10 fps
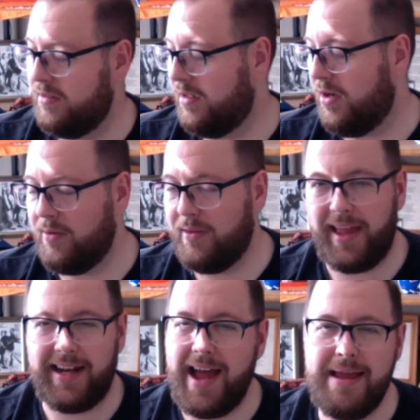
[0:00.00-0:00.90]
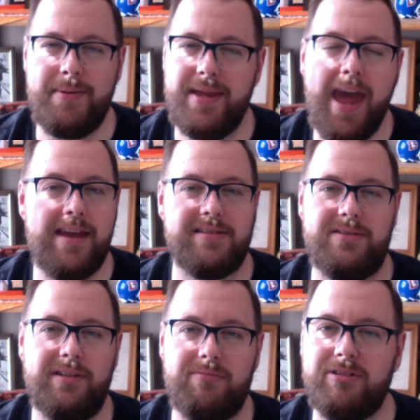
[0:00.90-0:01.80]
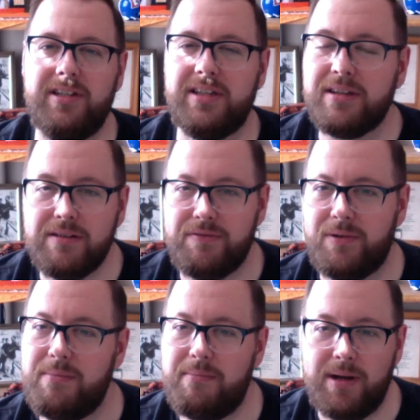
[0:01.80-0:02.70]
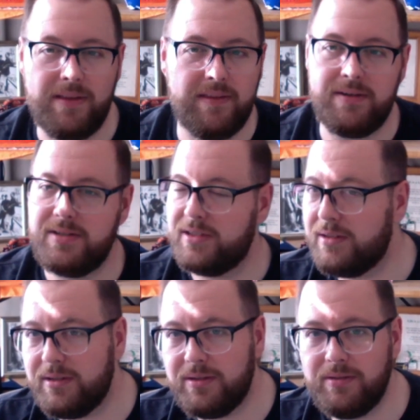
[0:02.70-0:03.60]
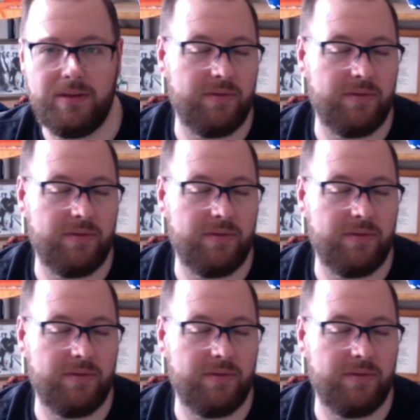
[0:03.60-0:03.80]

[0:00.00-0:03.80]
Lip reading: An IPA is only really good for a month or 2,